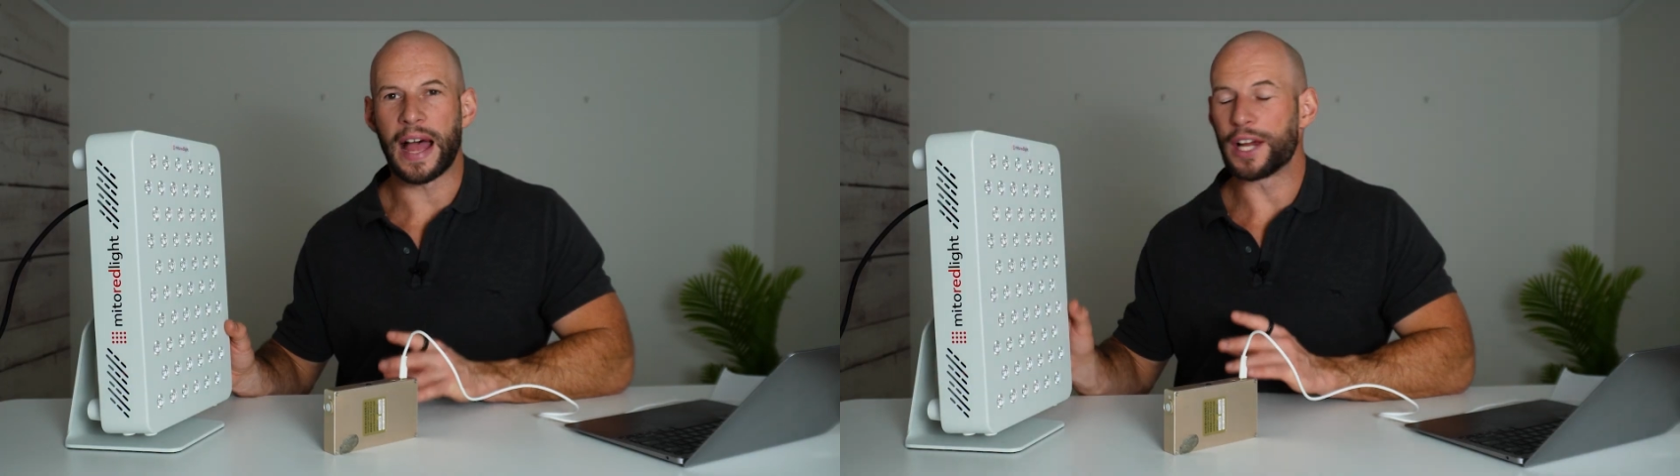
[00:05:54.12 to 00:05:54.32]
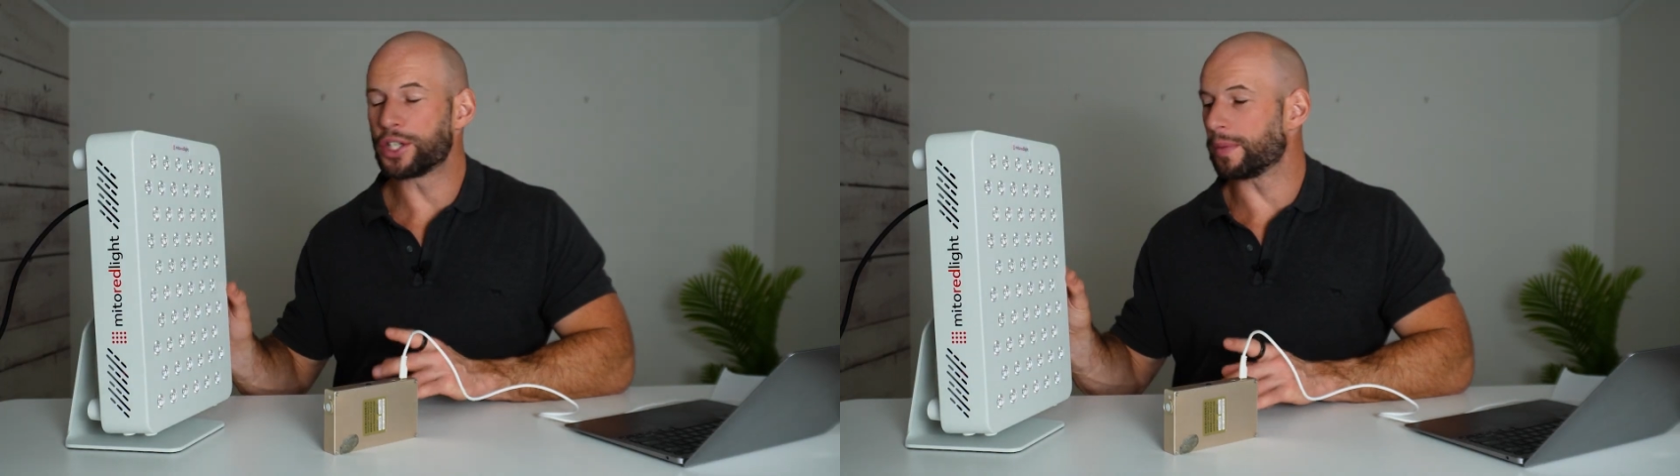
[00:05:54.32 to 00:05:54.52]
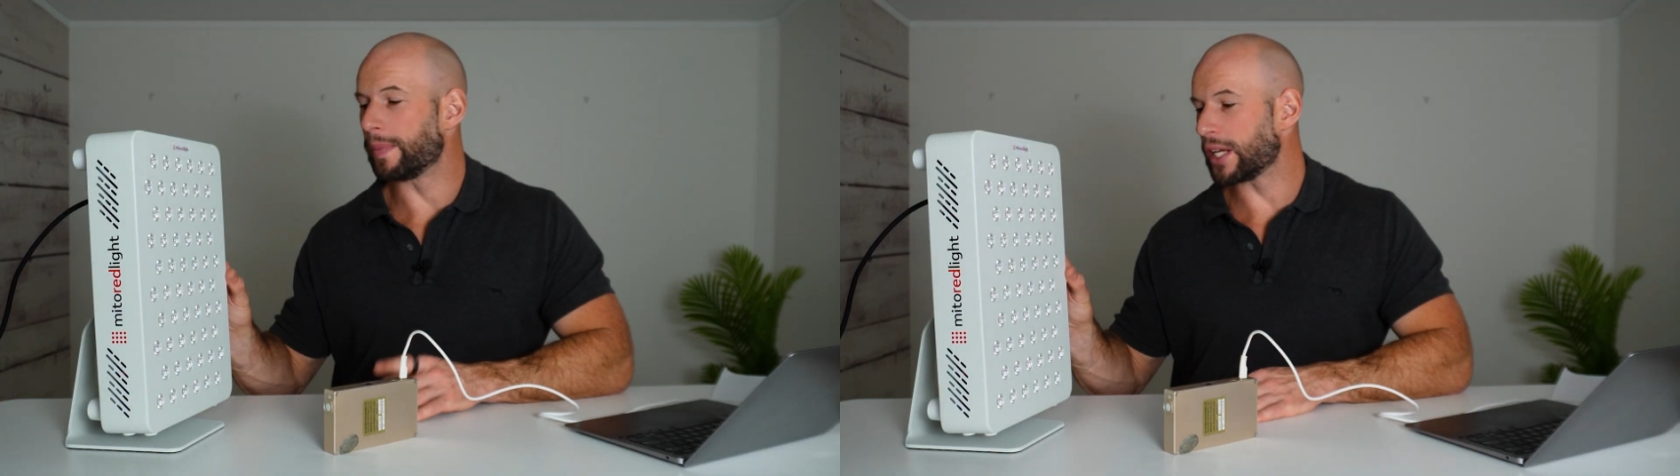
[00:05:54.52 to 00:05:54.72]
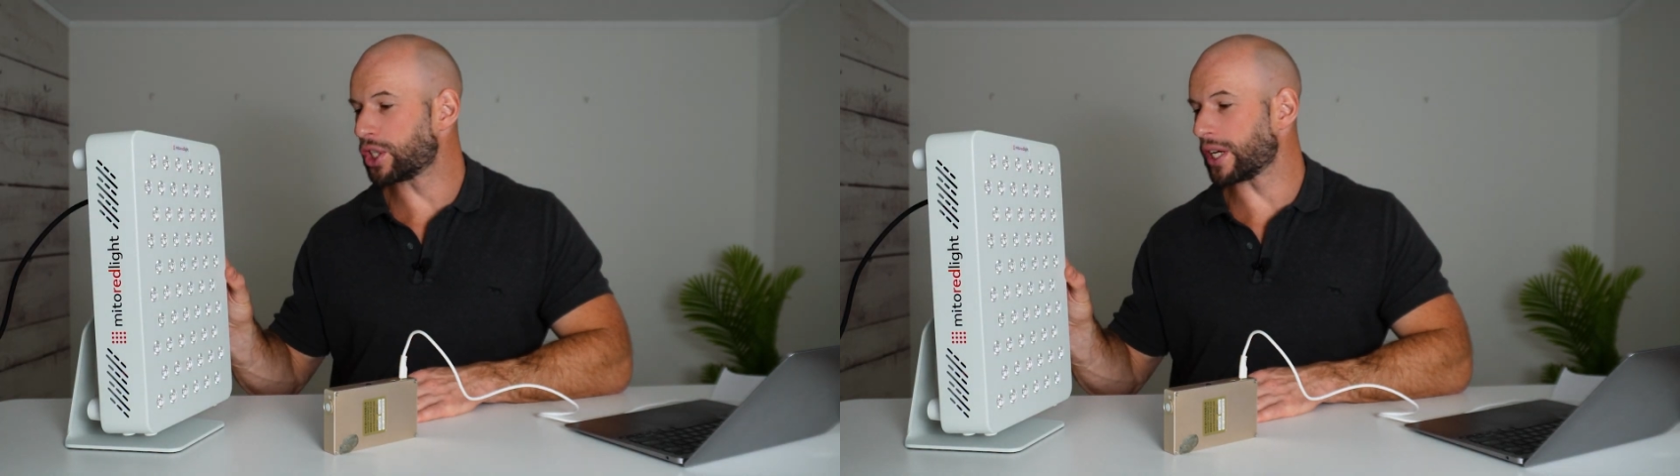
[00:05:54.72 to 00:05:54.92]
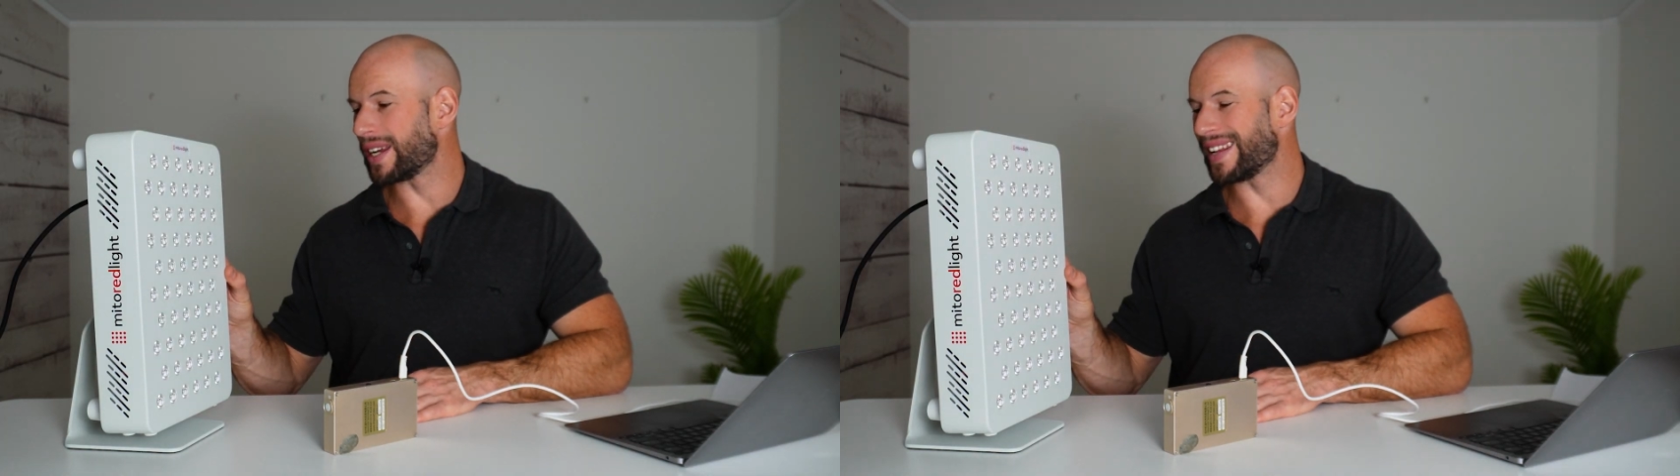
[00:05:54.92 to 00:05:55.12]
Now I should
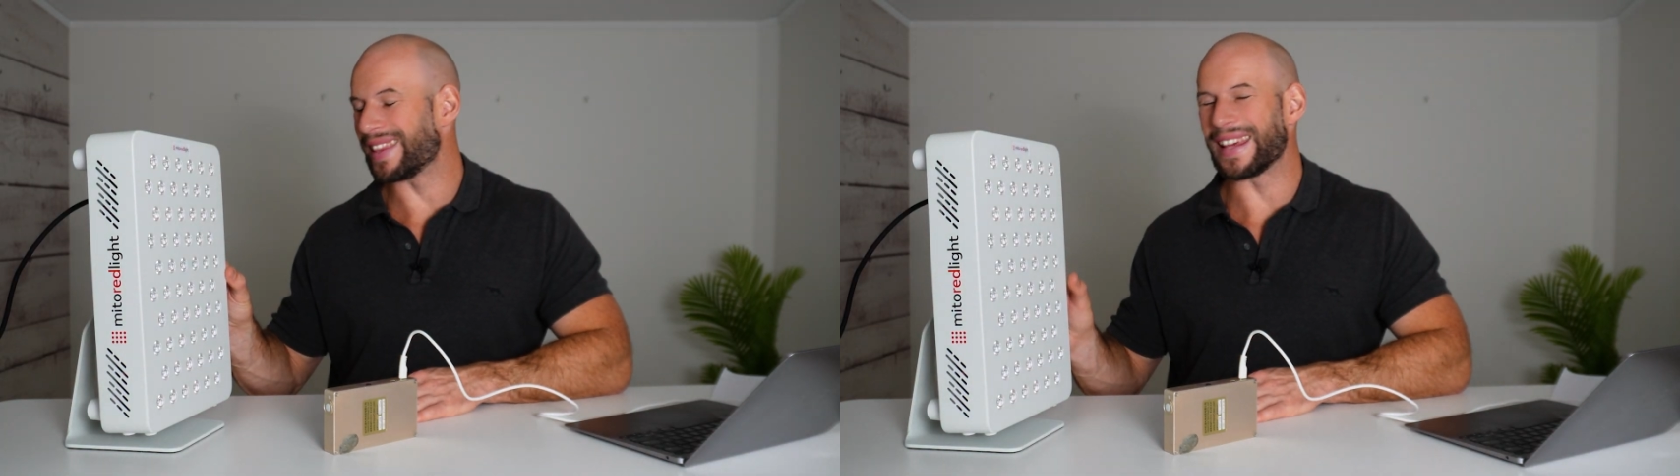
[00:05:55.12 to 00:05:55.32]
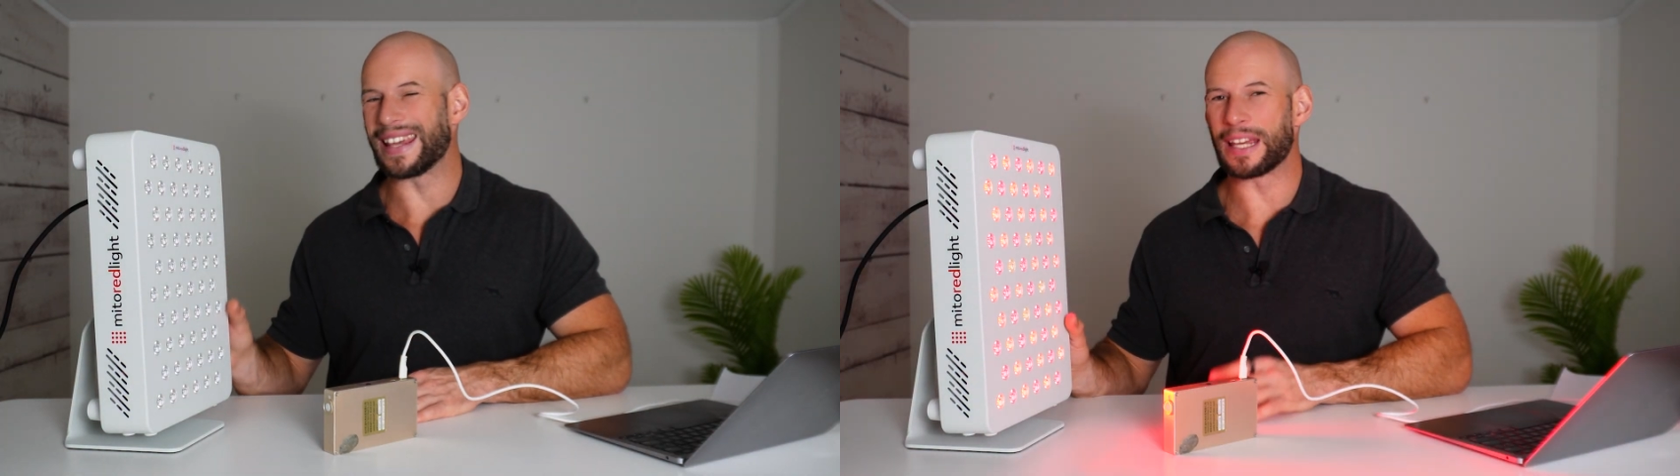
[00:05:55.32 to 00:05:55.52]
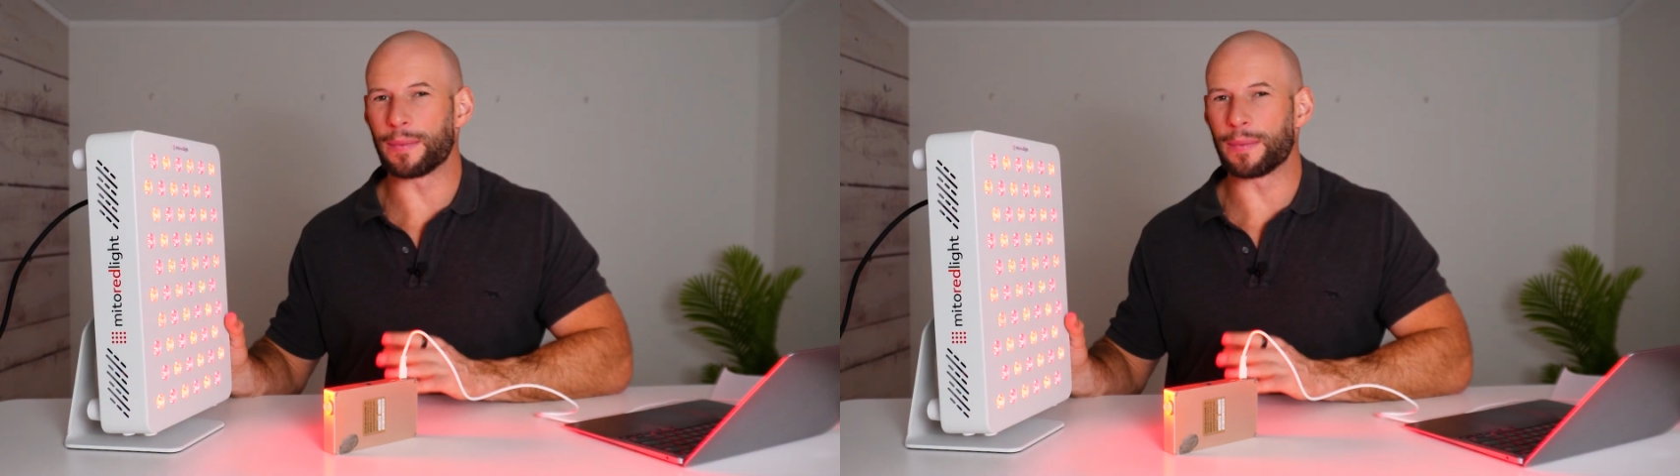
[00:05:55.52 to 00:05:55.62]
mention the